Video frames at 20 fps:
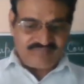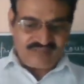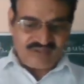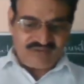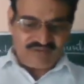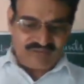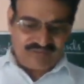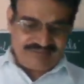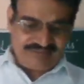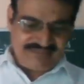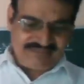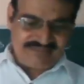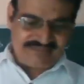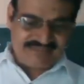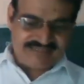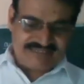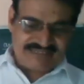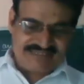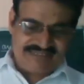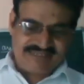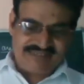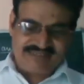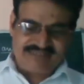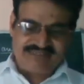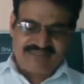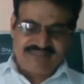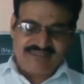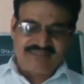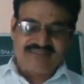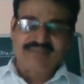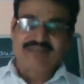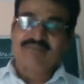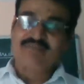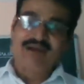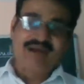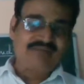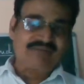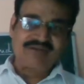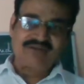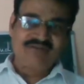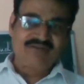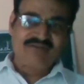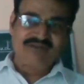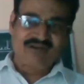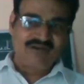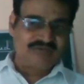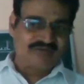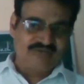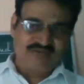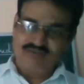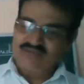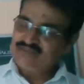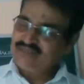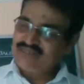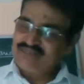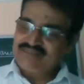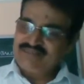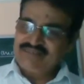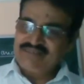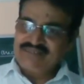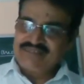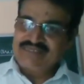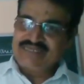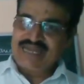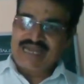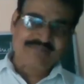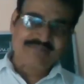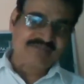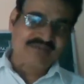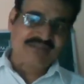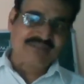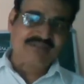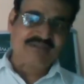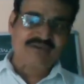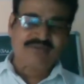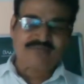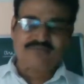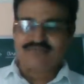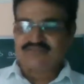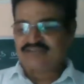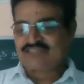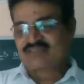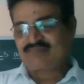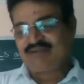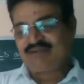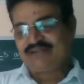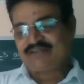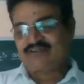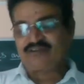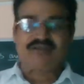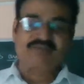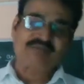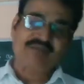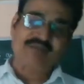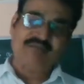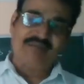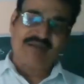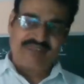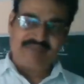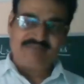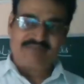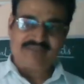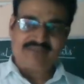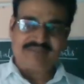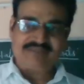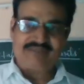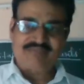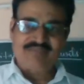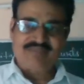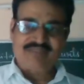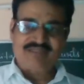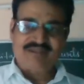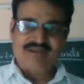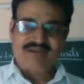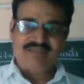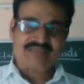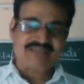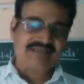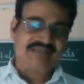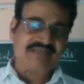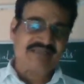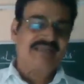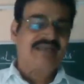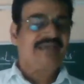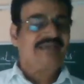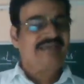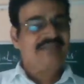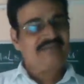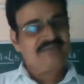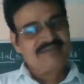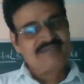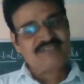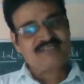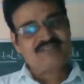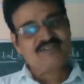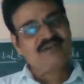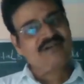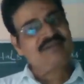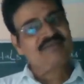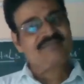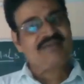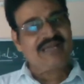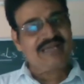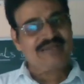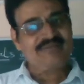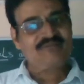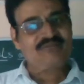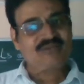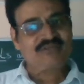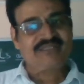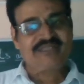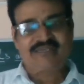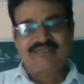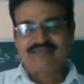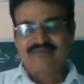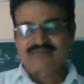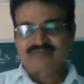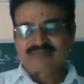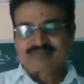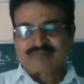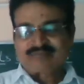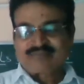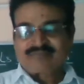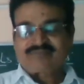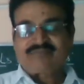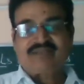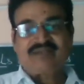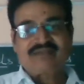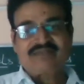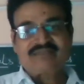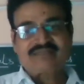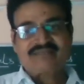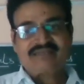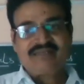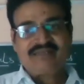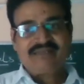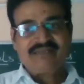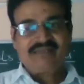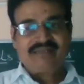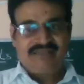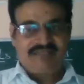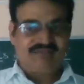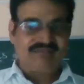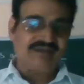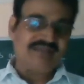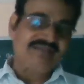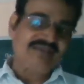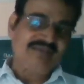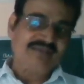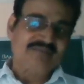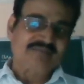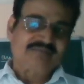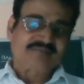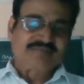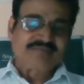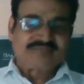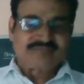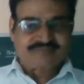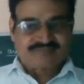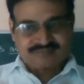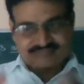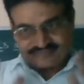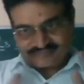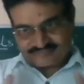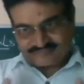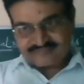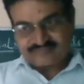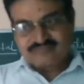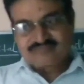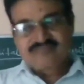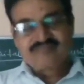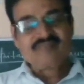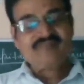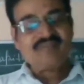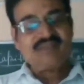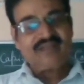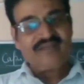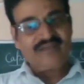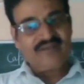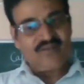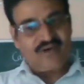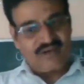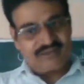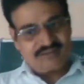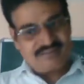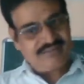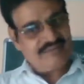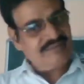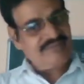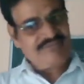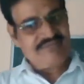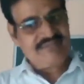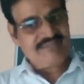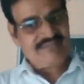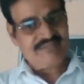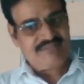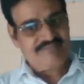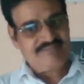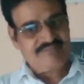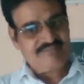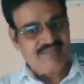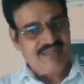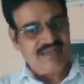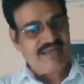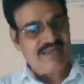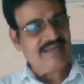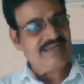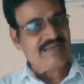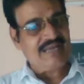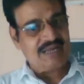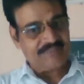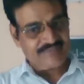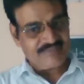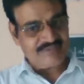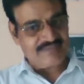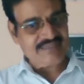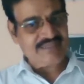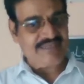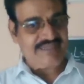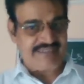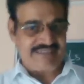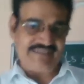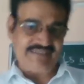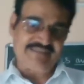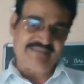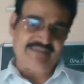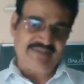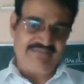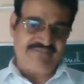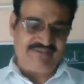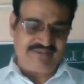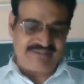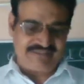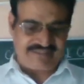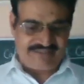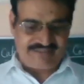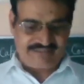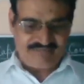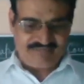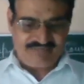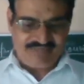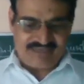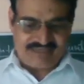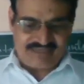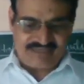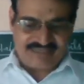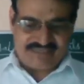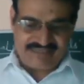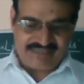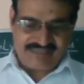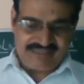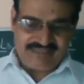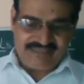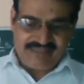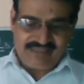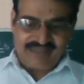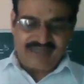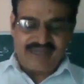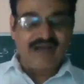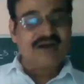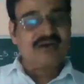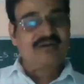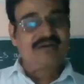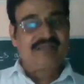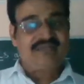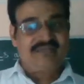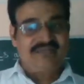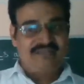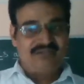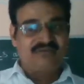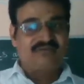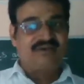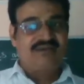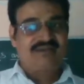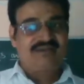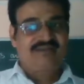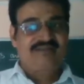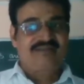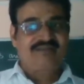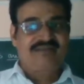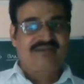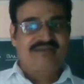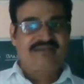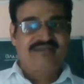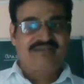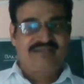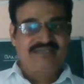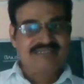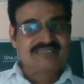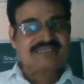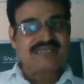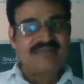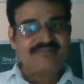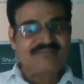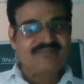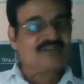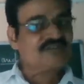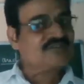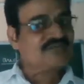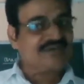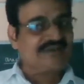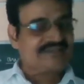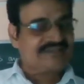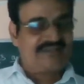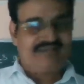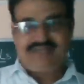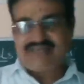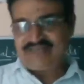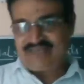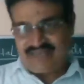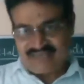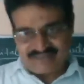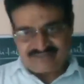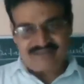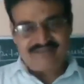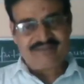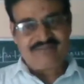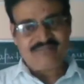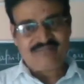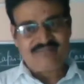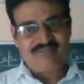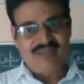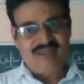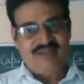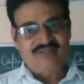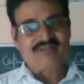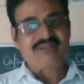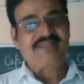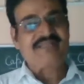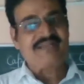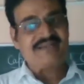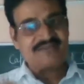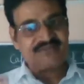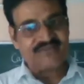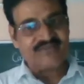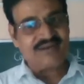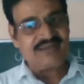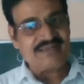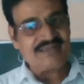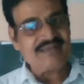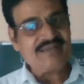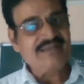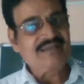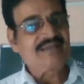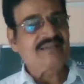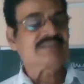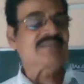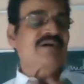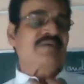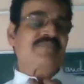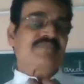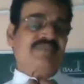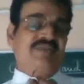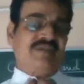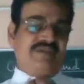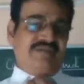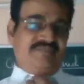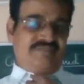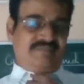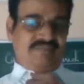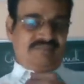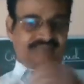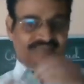one thing 16 the Babar, now you know that after the first battle of the Panipat, understand, in which the Ibrahim Lodi, understand, he got the defeat, and after the getting the defeat, understand, or he was his capitals was the at Agra. That's why the